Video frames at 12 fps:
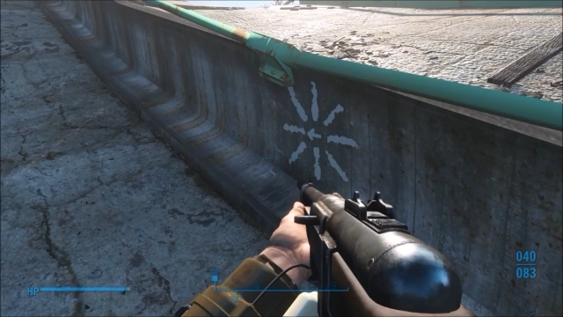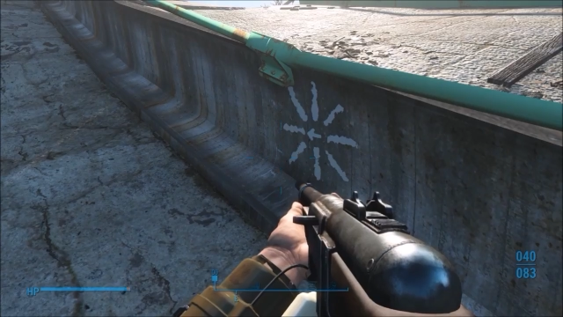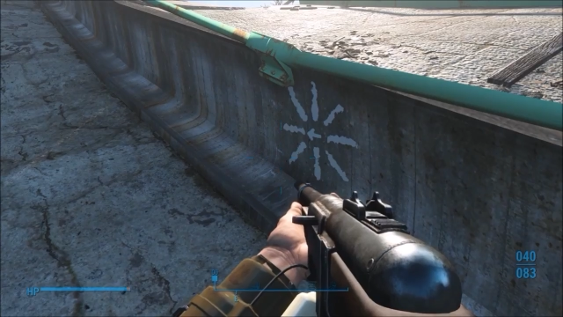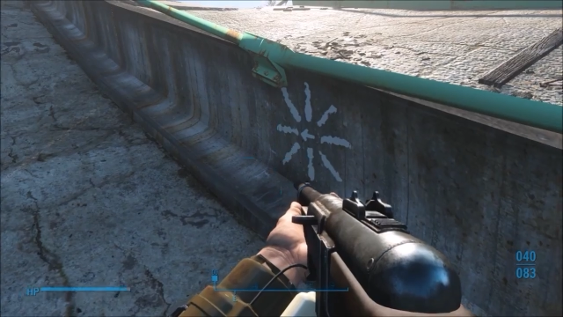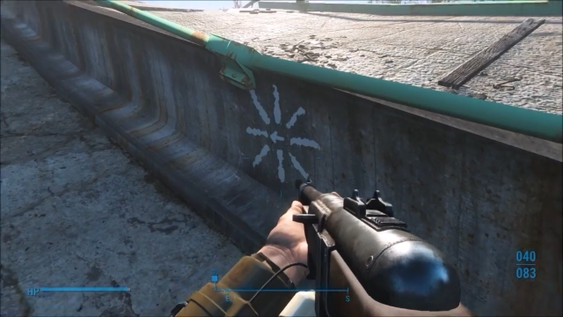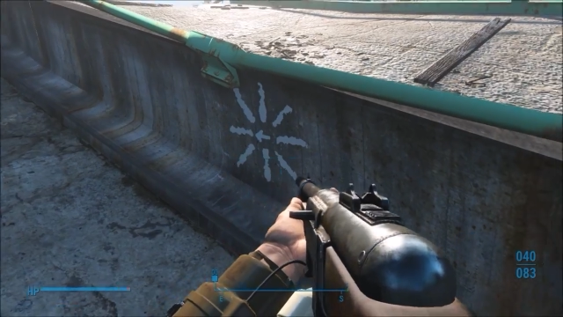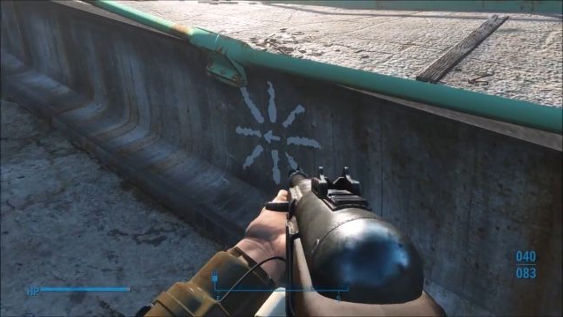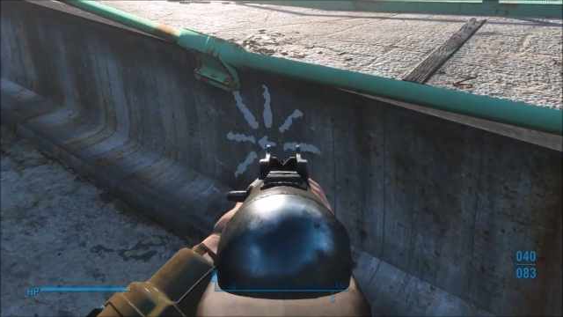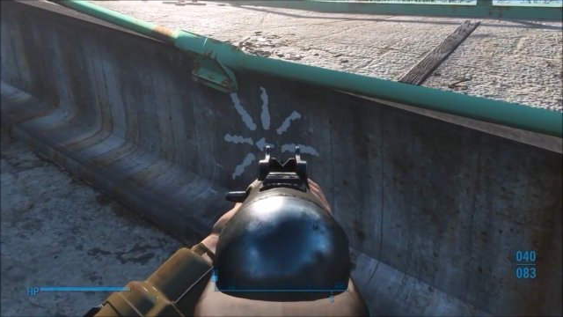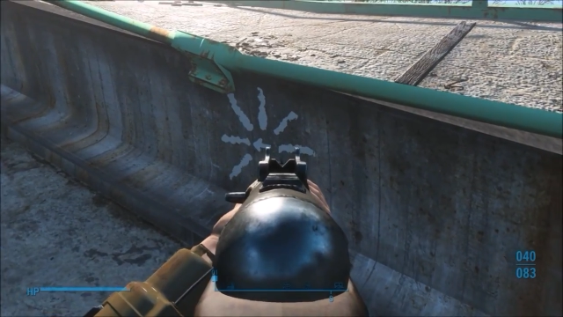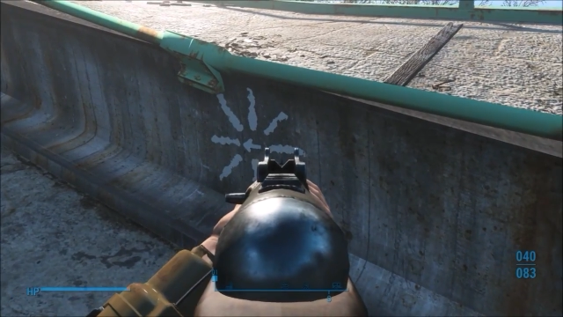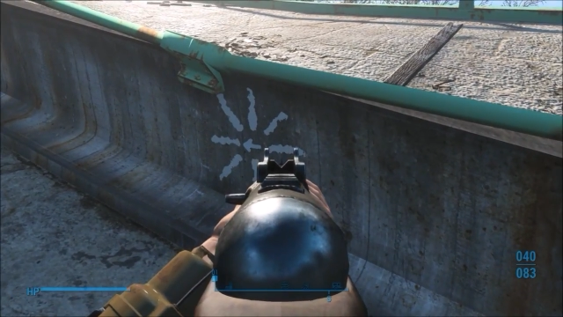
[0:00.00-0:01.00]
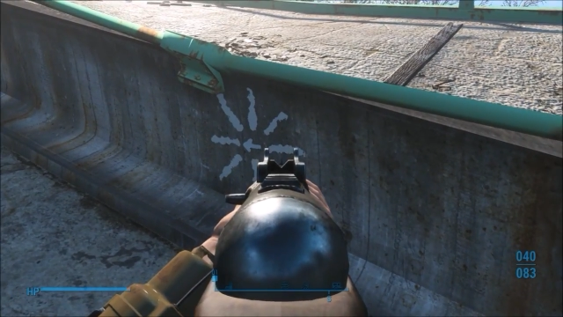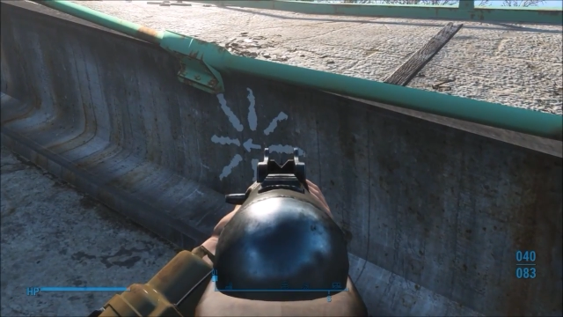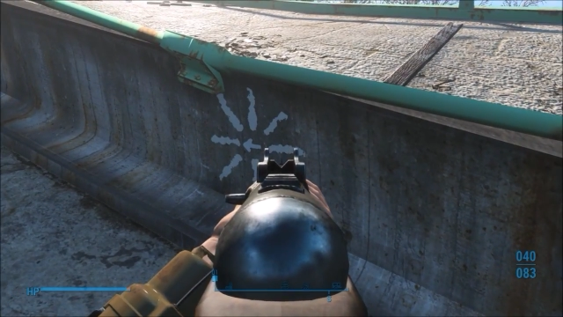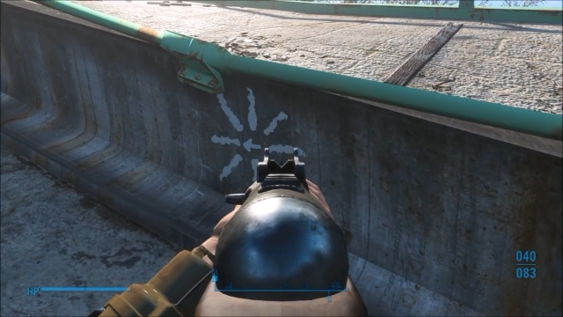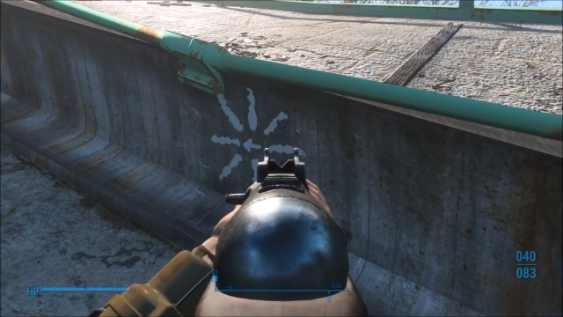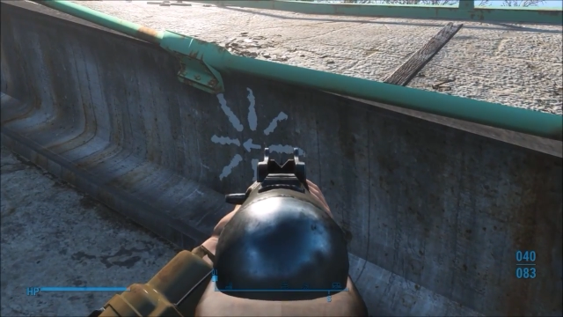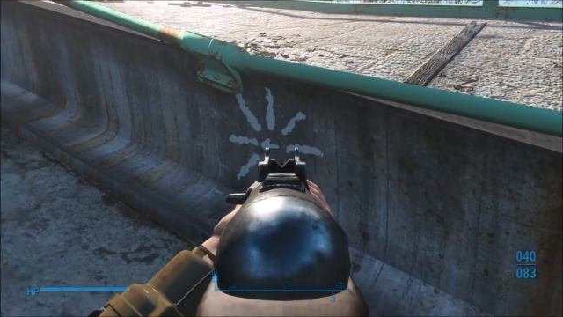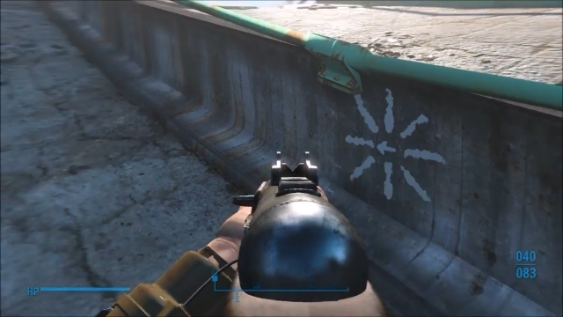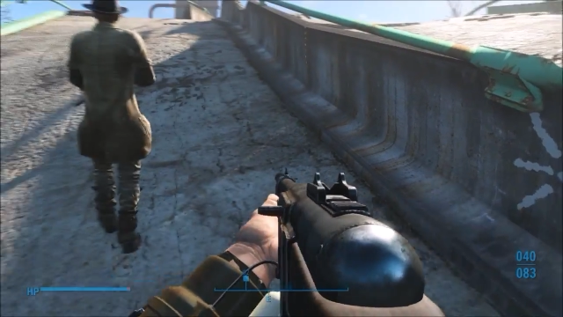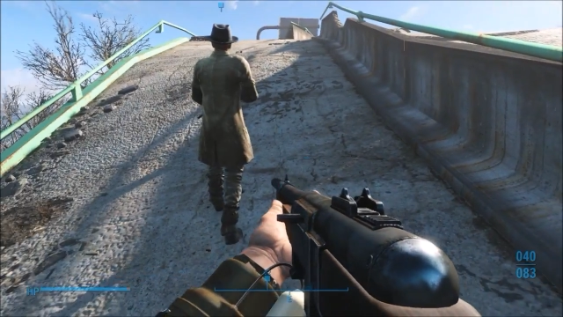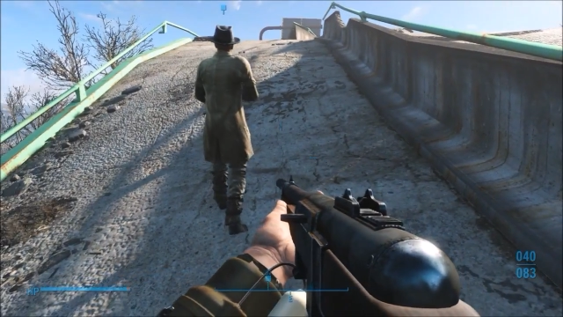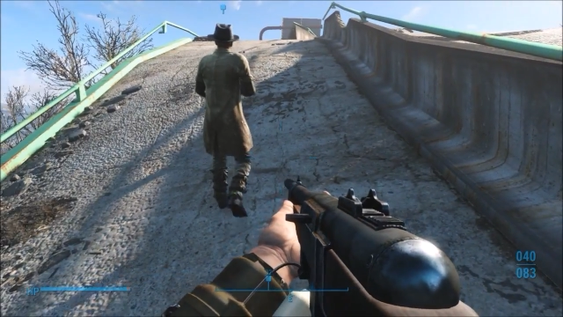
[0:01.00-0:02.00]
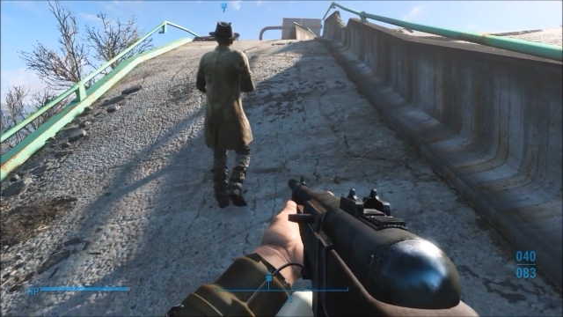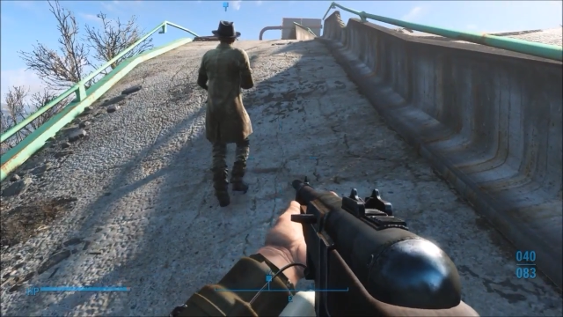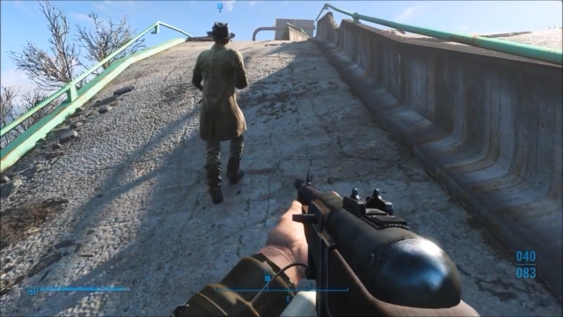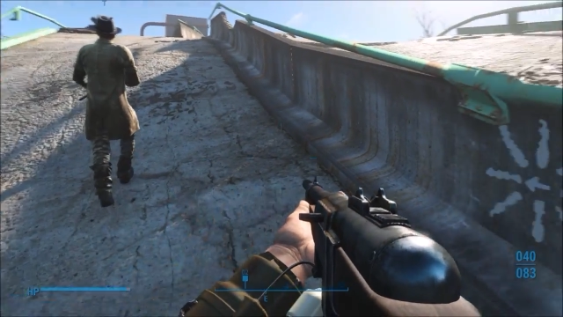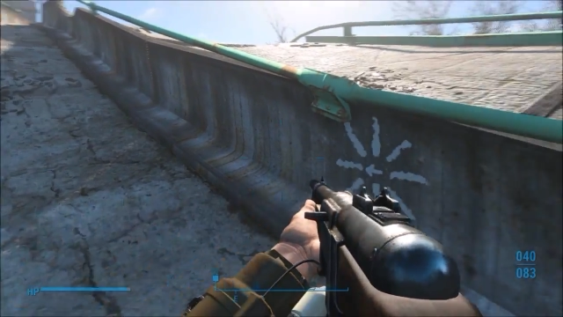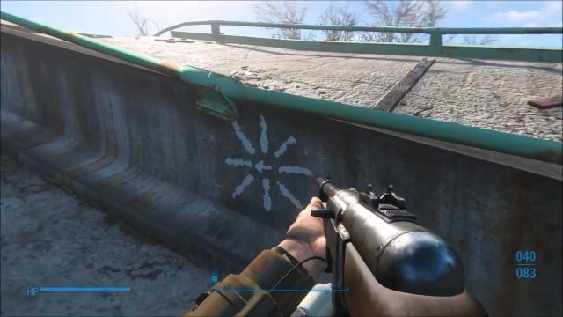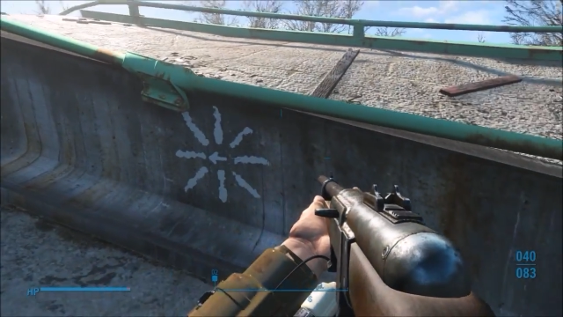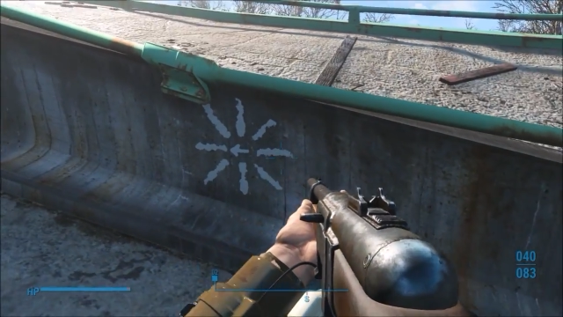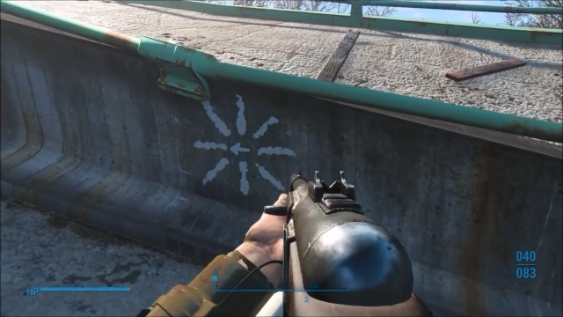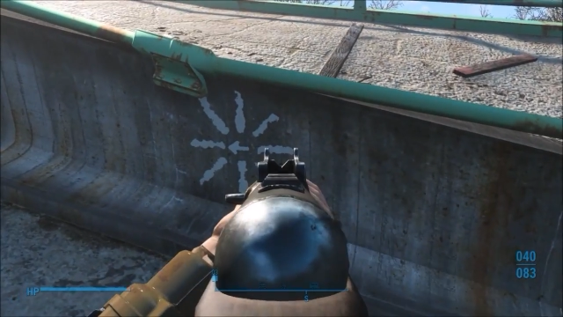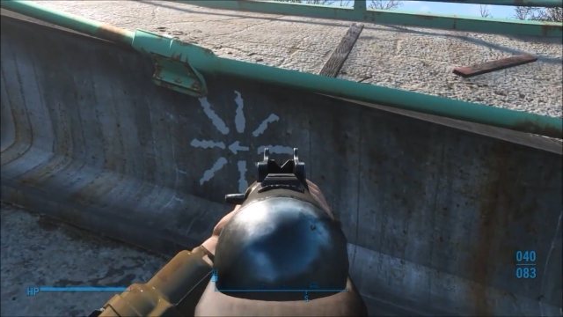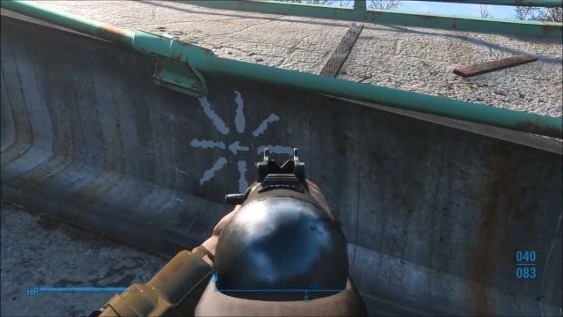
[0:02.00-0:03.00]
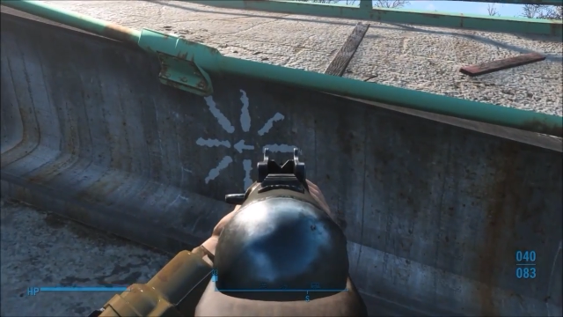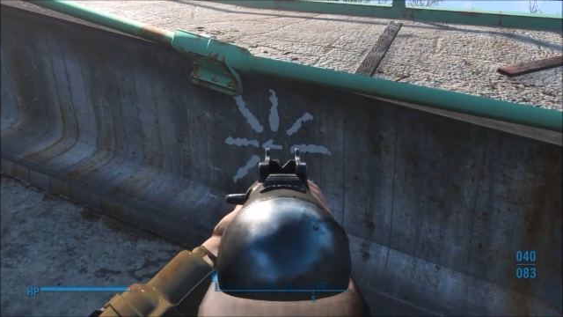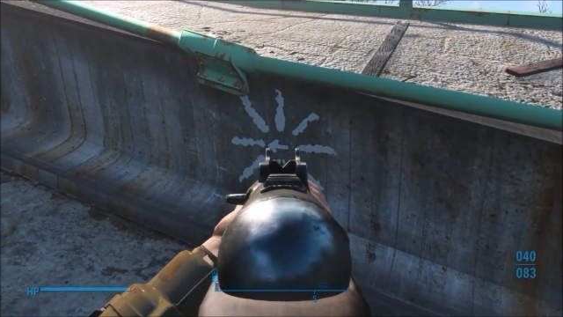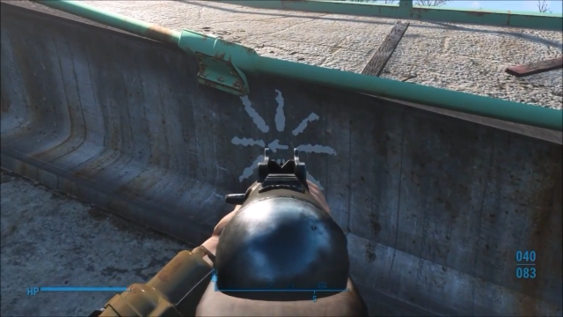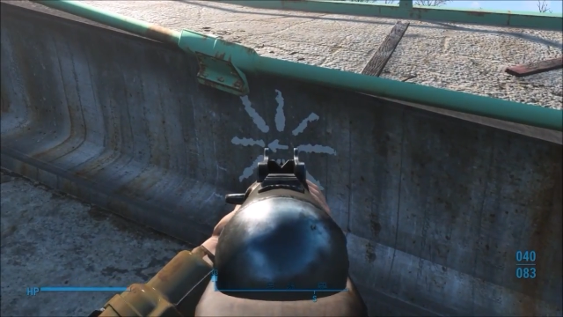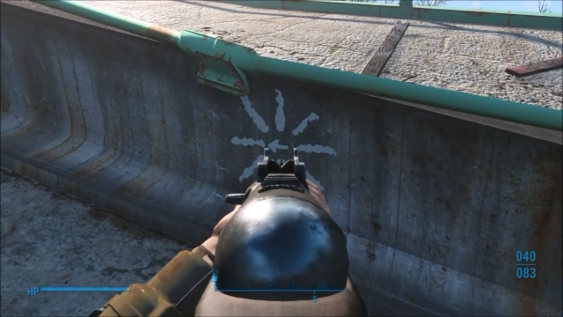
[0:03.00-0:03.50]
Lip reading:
Nobody's mouth can be seen.